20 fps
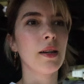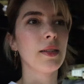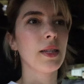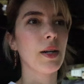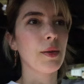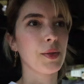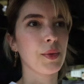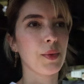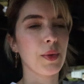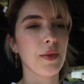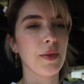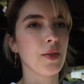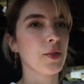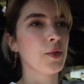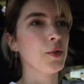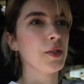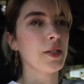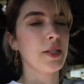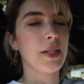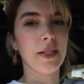That was one of the
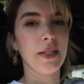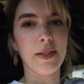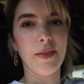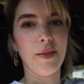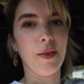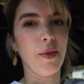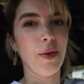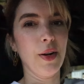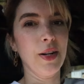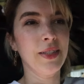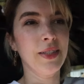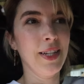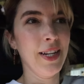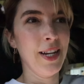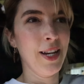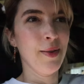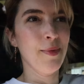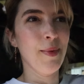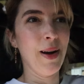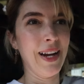coolest things I've ever
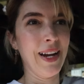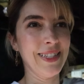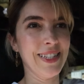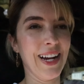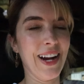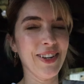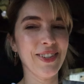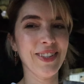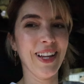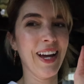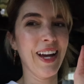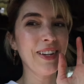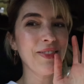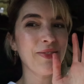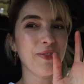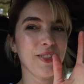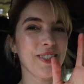seen in my entire life.